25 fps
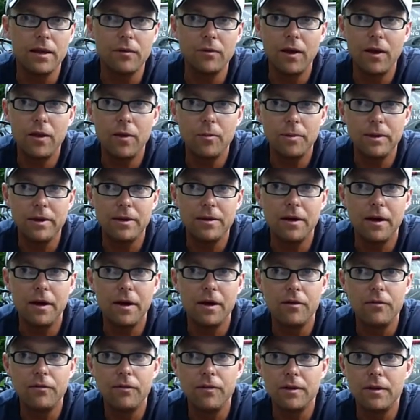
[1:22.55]
I'd rather be
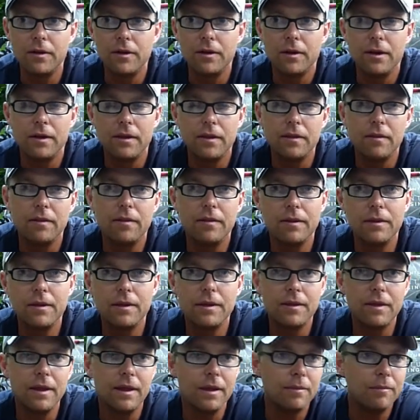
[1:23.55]
tough and
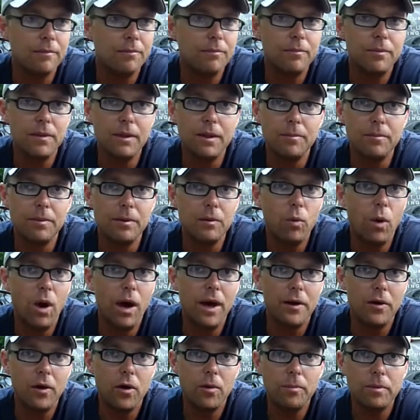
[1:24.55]
then be
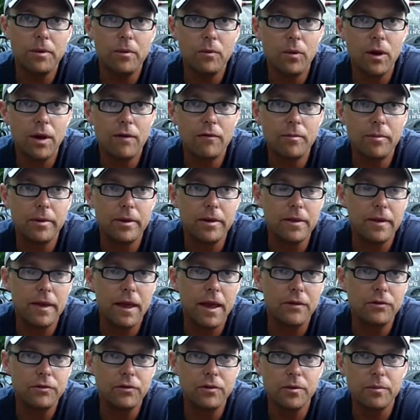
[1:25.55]
wide open where everybody's
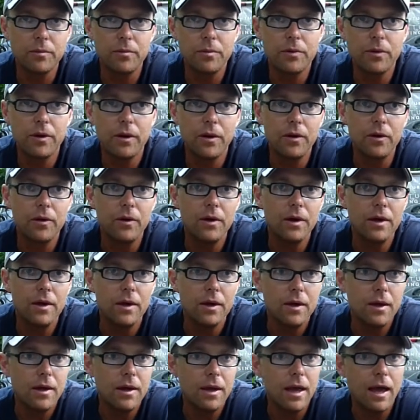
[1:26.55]
catching them. So
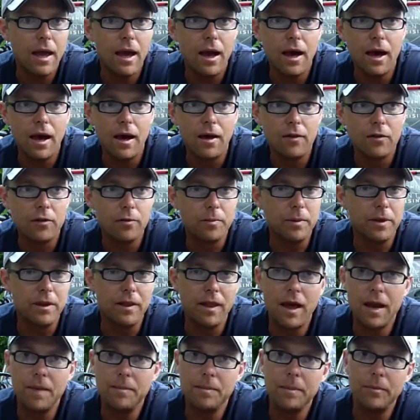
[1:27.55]
there's been
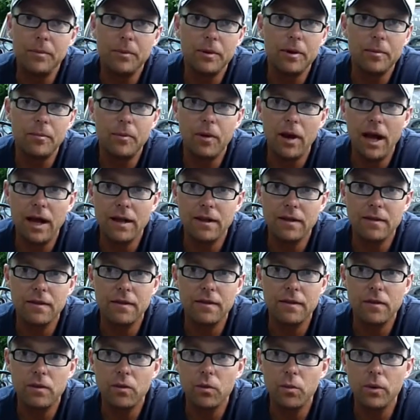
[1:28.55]
a lot of people here
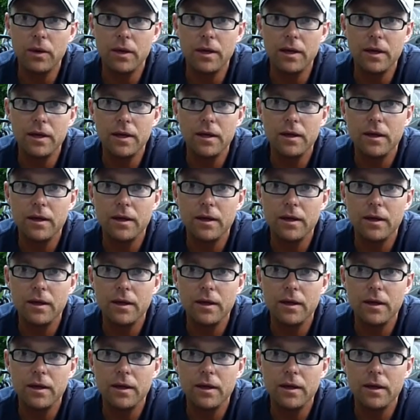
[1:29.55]
practicing this week.